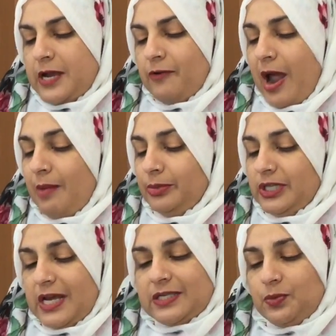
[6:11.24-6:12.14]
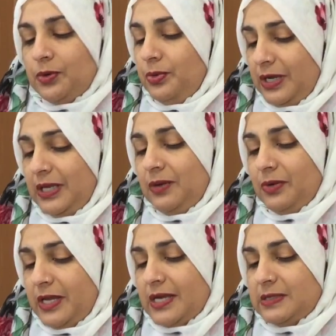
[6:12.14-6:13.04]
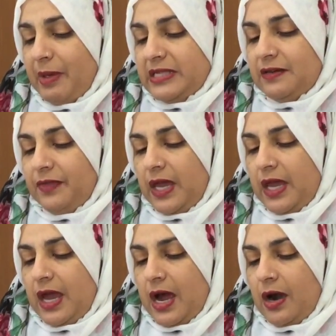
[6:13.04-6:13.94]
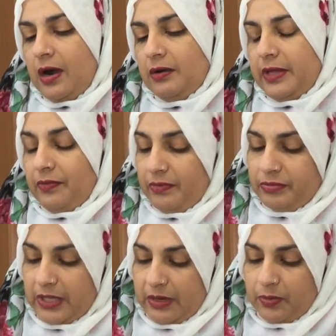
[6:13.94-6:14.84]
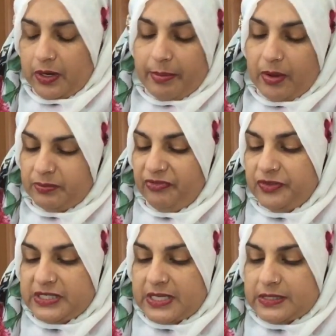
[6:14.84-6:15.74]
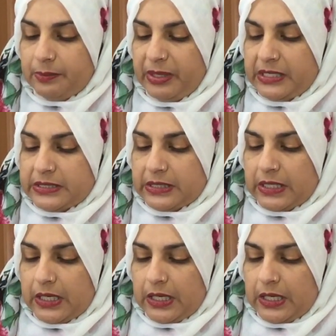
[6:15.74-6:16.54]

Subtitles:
Rambutans were really expensive. They were about 50 cents a piece.